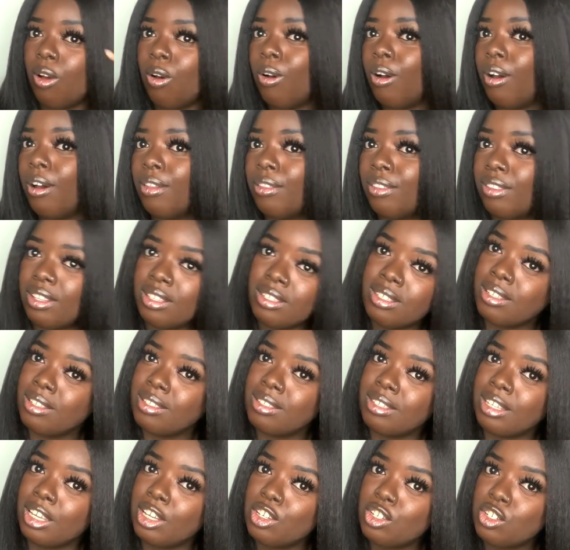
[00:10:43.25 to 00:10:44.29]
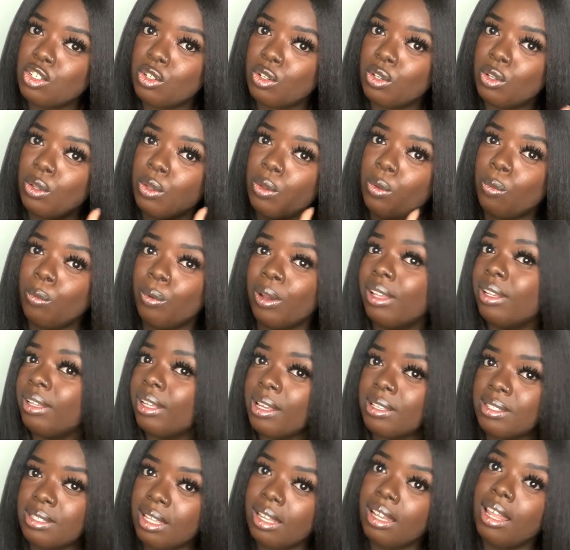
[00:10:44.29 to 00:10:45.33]
on the Sensationnel wet
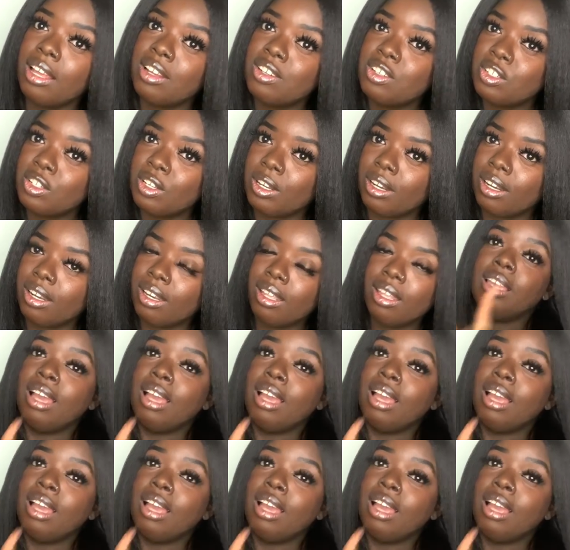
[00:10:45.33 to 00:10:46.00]
lace collection.